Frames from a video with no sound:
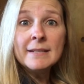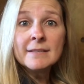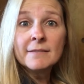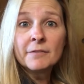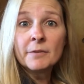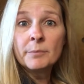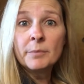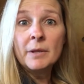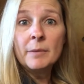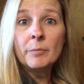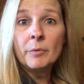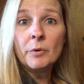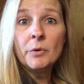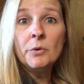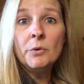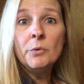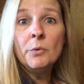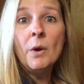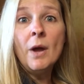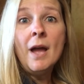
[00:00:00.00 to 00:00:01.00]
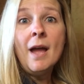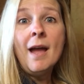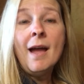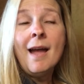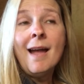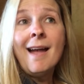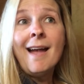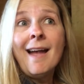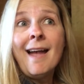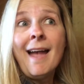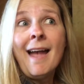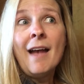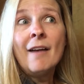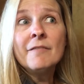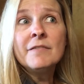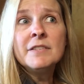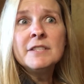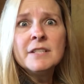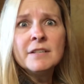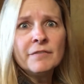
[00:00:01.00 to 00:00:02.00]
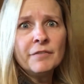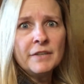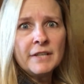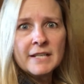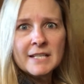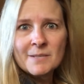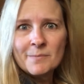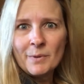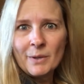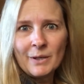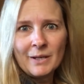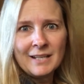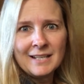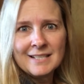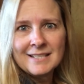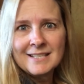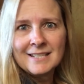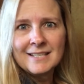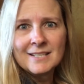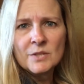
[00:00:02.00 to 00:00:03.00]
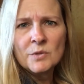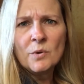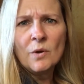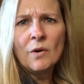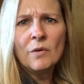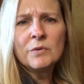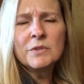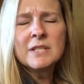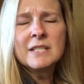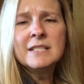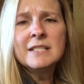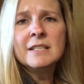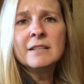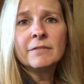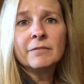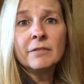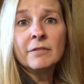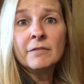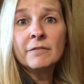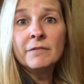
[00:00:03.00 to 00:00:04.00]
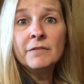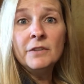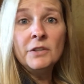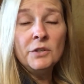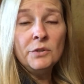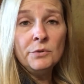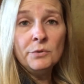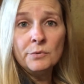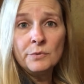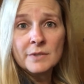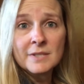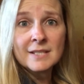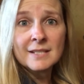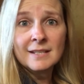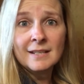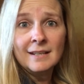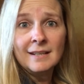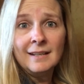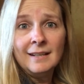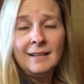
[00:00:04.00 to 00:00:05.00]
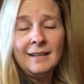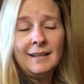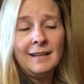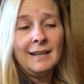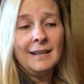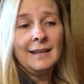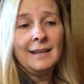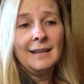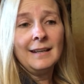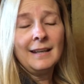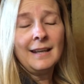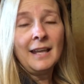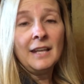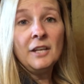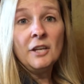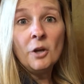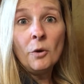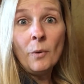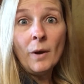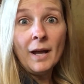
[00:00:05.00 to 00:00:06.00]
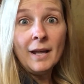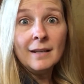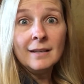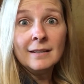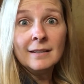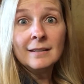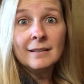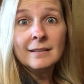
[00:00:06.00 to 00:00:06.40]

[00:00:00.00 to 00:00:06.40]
different people who have different experiences, who have different views. And you know what?